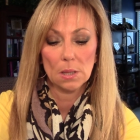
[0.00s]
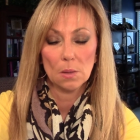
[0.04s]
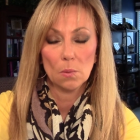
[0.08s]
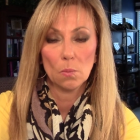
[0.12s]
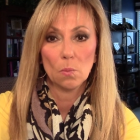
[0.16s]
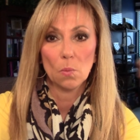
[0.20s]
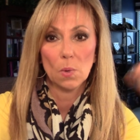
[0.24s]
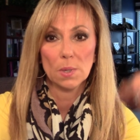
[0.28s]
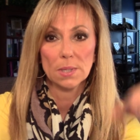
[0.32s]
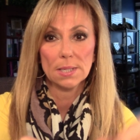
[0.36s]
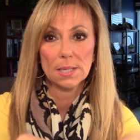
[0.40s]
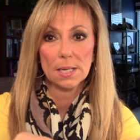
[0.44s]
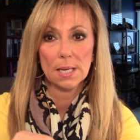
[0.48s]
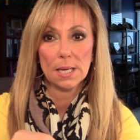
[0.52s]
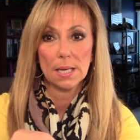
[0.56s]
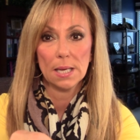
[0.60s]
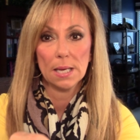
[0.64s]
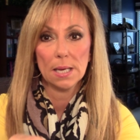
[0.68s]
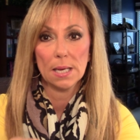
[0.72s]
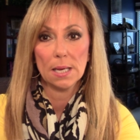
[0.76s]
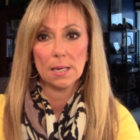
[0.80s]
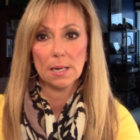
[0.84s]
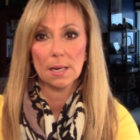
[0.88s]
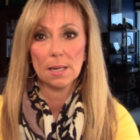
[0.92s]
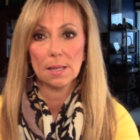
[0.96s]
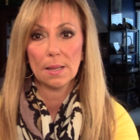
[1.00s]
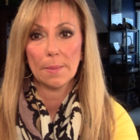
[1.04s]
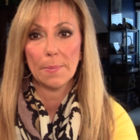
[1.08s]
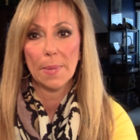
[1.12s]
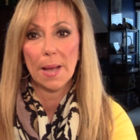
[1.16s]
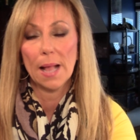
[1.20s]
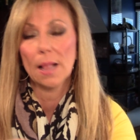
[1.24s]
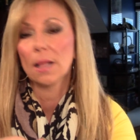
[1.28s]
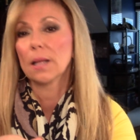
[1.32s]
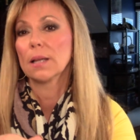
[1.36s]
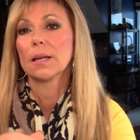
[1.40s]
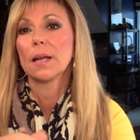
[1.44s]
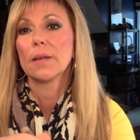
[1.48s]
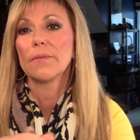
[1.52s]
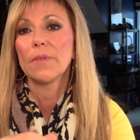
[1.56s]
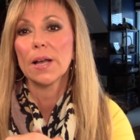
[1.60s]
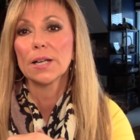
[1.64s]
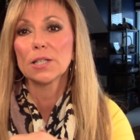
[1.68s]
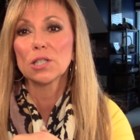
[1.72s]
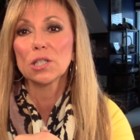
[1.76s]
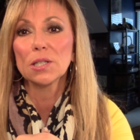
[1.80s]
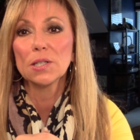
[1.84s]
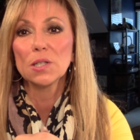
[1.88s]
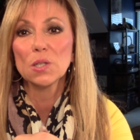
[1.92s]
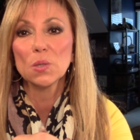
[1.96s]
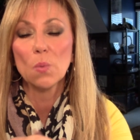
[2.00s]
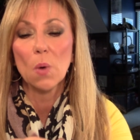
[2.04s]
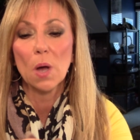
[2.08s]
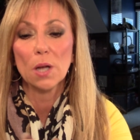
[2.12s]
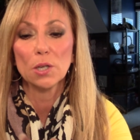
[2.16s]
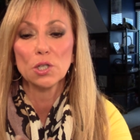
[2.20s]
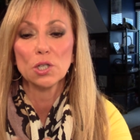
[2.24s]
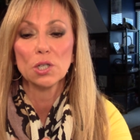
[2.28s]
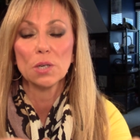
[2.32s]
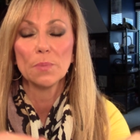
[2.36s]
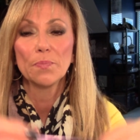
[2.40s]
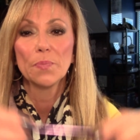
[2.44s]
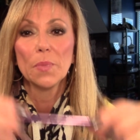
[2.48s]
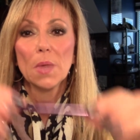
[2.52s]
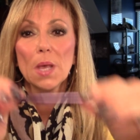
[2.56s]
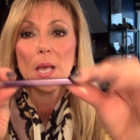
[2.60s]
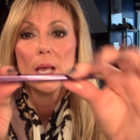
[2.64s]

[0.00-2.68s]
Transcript: what's in the palette and I've actually swatched them.